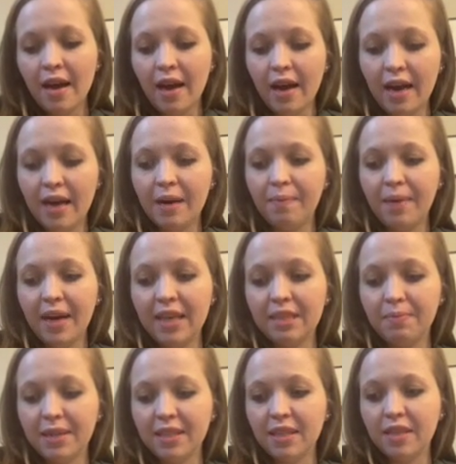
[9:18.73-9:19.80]
As
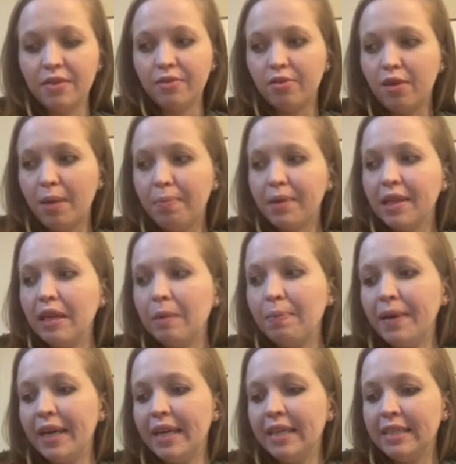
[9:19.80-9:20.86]
my son grew up a little
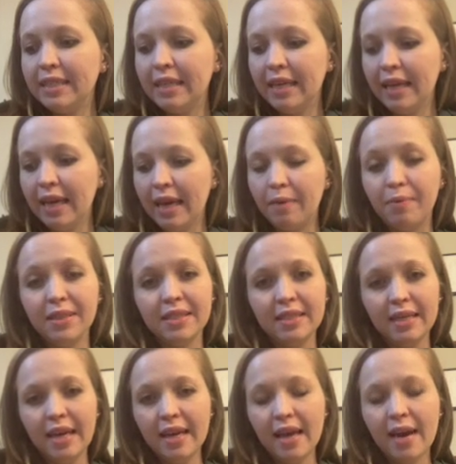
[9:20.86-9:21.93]
bit and went to
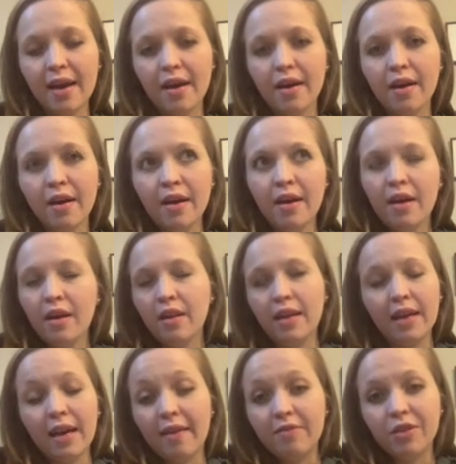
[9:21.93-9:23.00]
daycare,
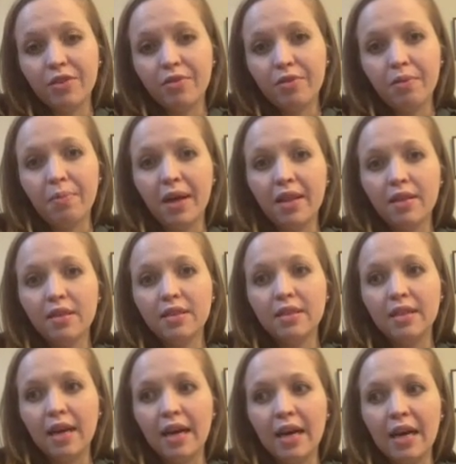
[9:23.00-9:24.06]
like after 3 months.
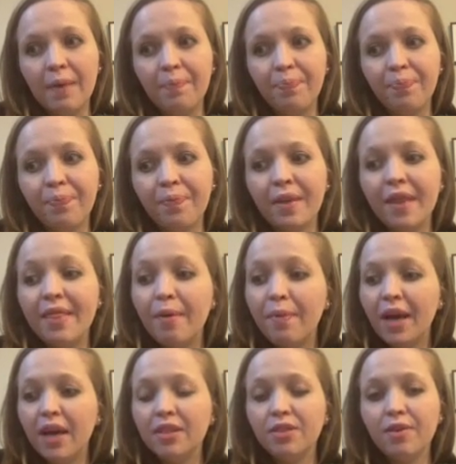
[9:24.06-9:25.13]
Then we
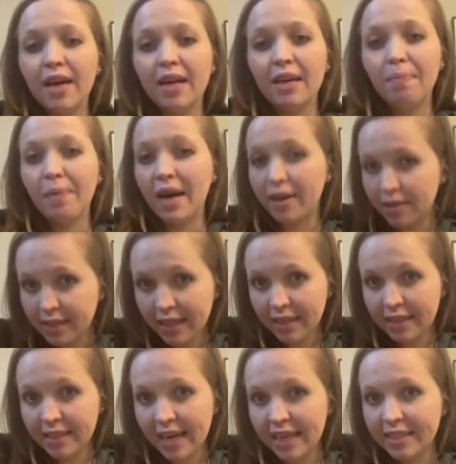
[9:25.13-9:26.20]
also got a bottle
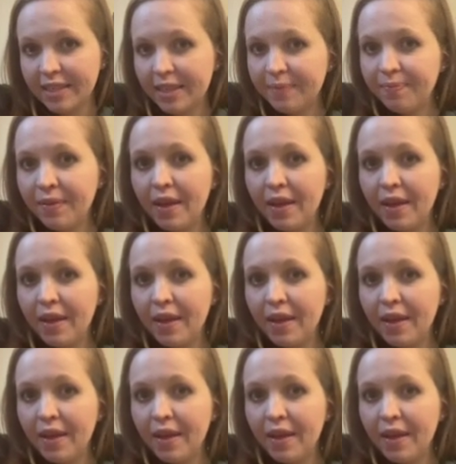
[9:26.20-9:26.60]
sanitizer.